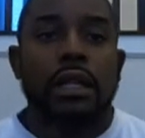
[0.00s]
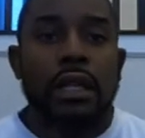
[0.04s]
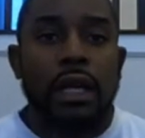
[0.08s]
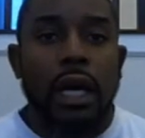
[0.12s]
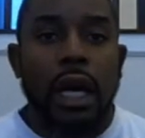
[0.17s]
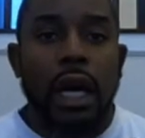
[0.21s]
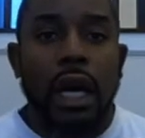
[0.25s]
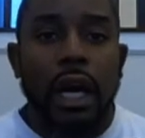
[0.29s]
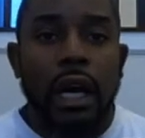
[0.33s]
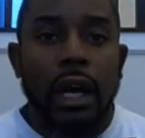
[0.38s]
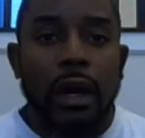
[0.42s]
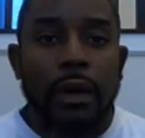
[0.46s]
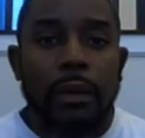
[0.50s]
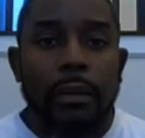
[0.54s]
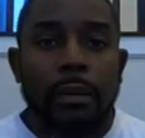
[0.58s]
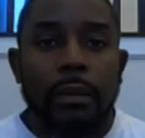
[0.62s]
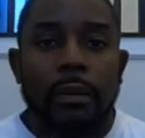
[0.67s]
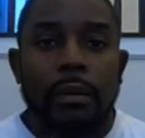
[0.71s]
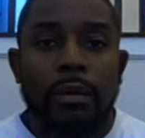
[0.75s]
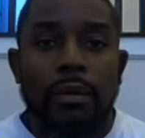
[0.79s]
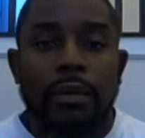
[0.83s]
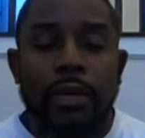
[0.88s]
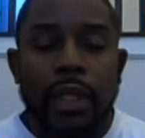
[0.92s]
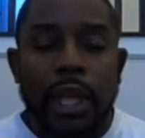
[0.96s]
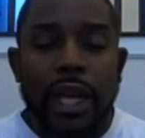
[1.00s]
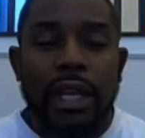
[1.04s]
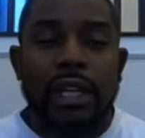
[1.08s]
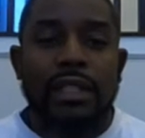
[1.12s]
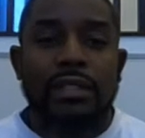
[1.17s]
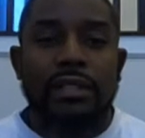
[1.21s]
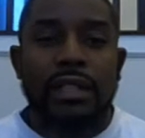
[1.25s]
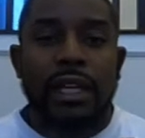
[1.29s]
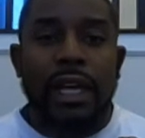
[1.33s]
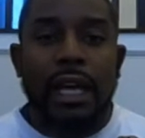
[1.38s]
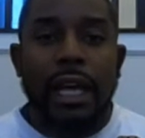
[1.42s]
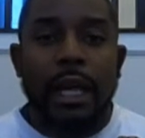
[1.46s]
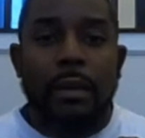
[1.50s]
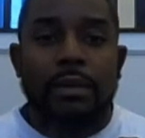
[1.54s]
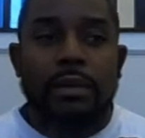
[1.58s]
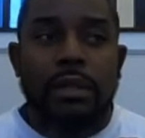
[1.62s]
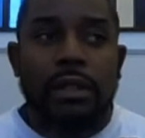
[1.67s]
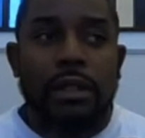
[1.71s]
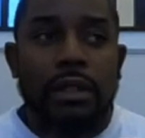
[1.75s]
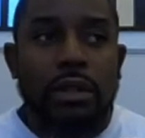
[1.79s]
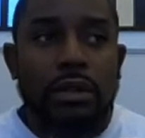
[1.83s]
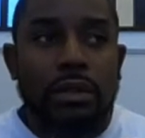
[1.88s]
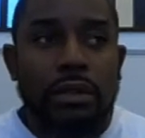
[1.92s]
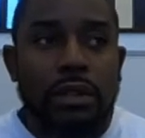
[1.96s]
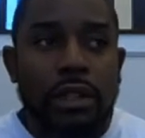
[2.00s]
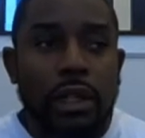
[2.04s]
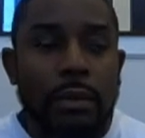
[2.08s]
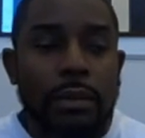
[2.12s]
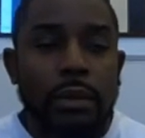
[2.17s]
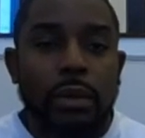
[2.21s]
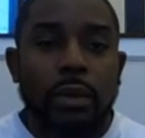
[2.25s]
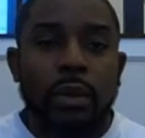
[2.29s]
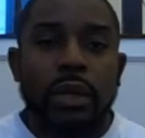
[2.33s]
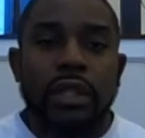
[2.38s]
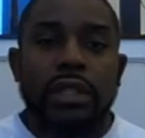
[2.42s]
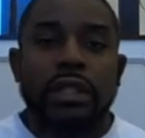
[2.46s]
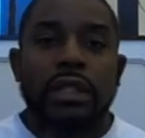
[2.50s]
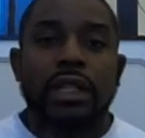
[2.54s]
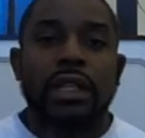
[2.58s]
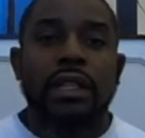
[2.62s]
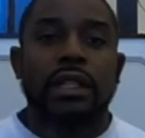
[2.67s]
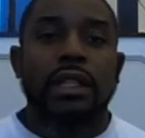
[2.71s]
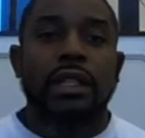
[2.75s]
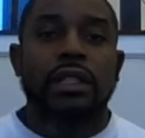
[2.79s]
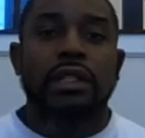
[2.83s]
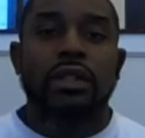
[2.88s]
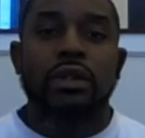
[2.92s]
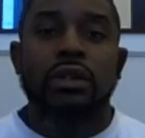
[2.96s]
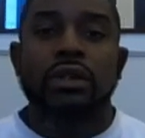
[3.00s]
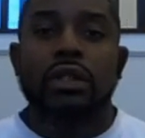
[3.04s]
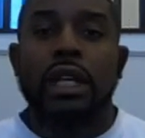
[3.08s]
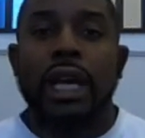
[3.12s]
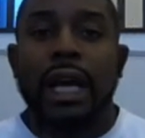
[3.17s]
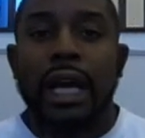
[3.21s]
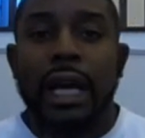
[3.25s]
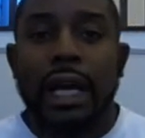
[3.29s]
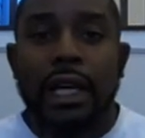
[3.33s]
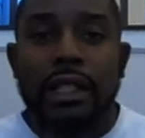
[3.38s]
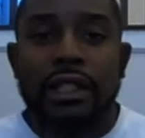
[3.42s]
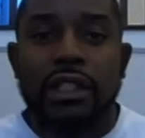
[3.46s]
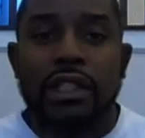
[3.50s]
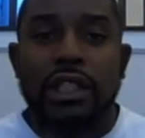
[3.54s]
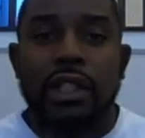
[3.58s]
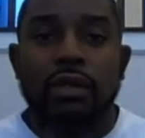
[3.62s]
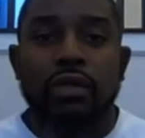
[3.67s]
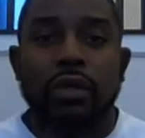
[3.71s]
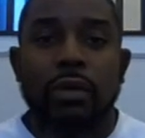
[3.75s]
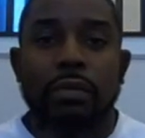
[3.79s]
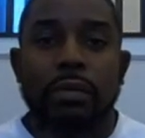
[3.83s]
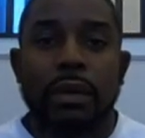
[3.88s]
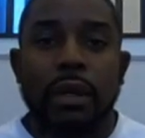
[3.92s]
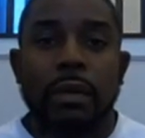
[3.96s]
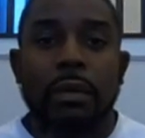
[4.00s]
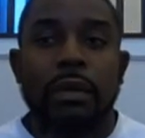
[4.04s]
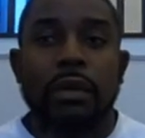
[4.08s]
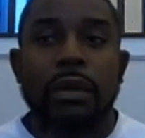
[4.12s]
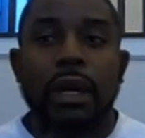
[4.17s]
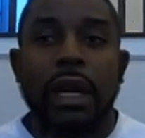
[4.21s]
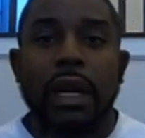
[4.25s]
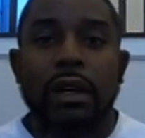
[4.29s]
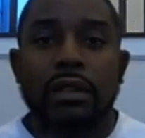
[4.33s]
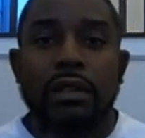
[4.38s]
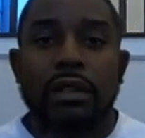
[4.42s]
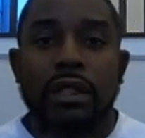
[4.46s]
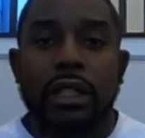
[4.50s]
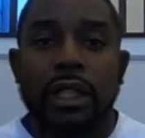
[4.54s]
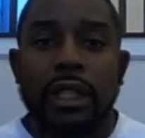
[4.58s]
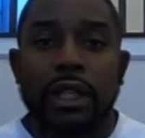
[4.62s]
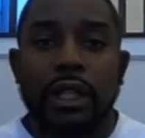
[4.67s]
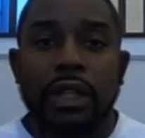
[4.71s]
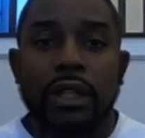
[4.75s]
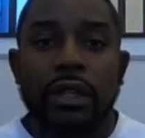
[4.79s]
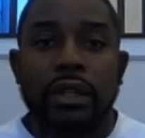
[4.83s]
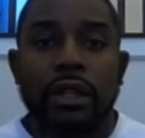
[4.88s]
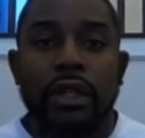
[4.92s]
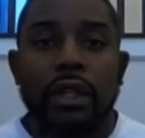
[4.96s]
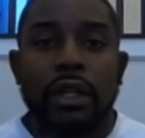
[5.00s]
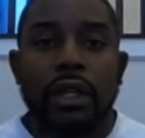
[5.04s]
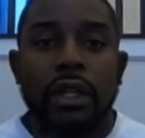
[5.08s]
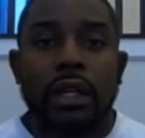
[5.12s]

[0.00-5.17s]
That is the absolute #1 thing that you guys should remember out there.